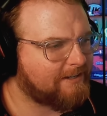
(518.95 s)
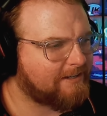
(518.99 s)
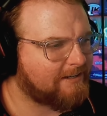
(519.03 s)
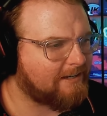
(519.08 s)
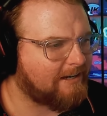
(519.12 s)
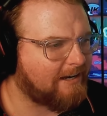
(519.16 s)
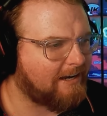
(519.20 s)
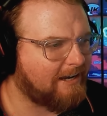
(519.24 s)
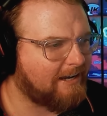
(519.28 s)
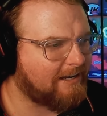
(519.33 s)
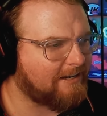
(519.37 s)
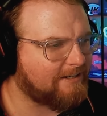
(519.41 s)

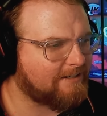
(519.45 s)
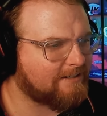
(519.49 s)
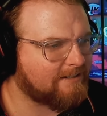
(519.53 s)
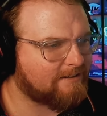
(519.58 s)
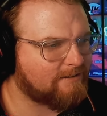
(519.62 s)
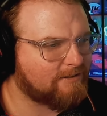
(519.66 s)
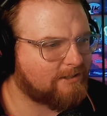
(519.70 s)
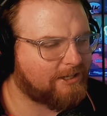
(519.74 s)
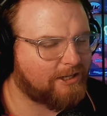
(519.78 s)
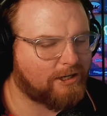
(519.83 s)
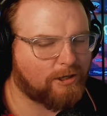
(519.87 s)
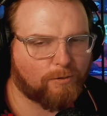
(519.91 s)
And,
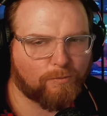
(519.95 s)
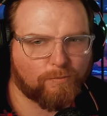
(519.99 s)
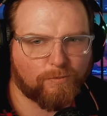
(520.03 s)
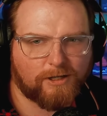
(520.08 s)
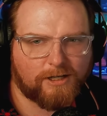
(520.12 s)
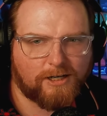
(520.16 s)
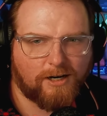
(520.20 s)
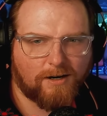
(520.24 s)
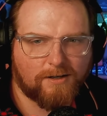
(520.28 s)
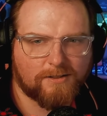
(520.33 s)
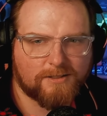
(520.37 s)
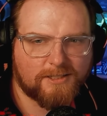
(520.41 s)

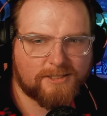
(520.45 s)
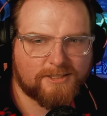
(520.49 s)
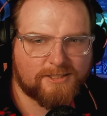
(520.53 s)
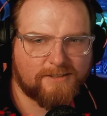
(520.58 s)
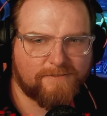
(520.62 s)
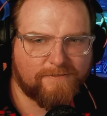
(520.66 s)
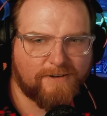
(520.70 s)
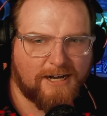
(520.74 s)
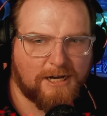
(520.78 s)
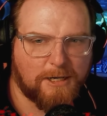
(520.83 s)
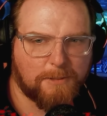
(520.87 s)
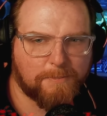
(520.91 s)
regardless
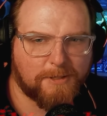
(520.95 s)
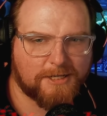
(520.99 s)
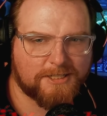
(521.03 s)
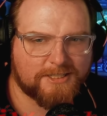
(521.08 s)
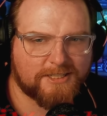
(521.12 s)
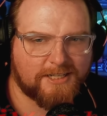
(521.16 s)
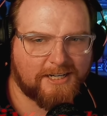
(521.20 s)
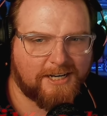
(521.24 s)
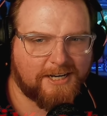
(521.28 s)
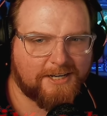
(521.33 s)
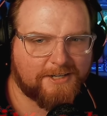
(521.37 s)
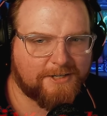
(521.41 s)
of how much
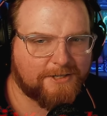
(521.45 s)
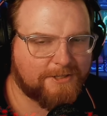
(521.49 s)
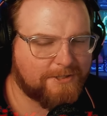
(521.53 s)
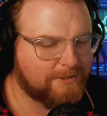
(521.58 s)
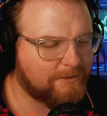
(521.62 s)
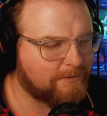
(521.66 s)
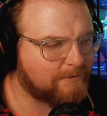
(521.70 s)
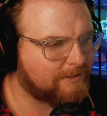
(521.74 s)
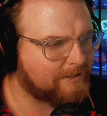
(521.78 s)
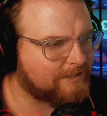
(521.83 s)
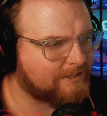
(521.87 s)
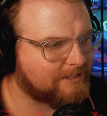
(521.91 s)
they had to
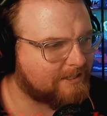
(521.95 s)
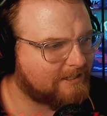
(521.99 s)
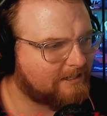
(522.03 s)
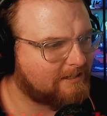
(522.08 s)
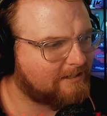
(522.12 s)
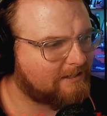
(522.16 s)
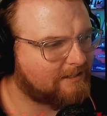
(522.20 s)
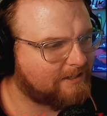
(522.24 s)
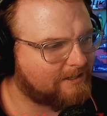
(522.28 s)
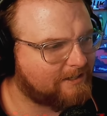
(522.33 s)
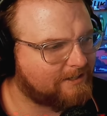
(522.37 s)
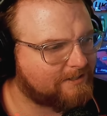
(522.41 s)
do to see
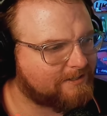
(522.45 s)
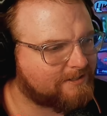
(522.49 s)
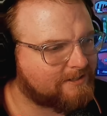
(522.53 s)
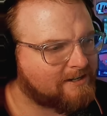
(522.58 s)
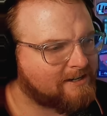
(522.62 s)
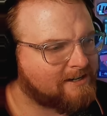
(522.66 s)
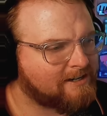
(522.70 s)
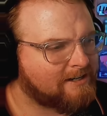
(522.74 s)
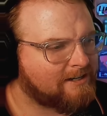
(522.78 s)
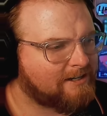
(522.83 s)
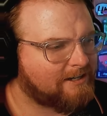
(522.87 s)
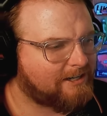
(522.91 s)
these,
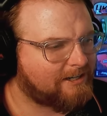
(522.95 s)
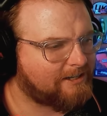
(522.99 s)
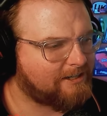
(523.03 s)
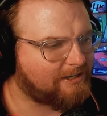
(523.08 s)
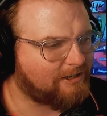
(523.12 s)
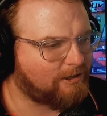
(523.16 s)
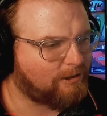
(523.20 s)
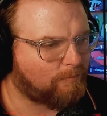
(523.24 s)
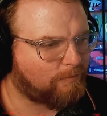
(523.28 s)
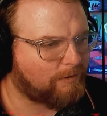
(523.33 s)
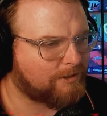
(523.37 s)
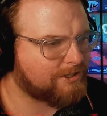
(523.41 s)

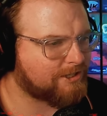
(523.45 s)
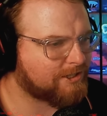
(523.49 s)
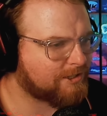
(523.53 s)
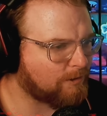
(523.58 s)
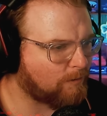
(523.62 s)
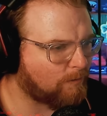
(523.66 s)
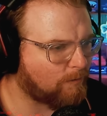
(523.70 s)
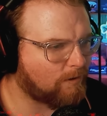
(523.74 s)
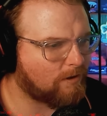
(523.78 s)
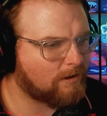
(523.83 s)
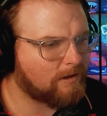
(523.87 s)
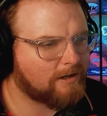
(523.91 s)

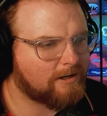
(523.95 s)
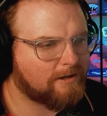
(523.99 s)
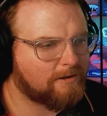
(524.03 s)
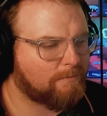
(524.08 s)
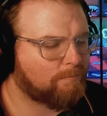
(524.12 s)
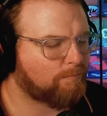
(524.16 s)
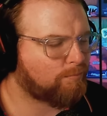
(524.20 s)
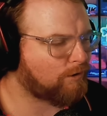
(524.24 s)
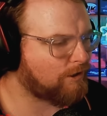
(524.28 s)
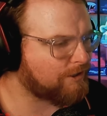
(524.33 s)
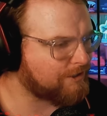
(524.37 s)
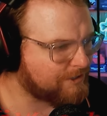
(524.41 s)
restored,
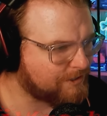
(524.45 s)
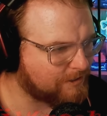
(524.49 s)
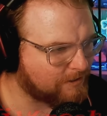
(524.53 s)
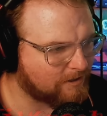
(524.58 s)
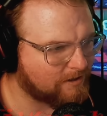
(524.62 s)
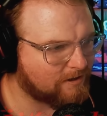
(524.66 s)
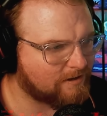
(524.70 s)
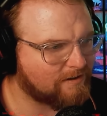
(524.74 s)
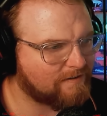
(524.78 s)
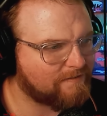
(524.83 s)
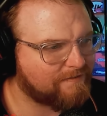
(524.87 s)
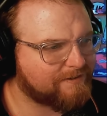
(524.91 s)

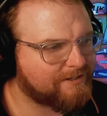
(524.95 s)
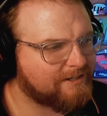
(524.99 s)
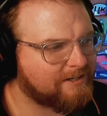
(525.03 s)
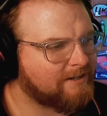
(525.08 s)
preserved,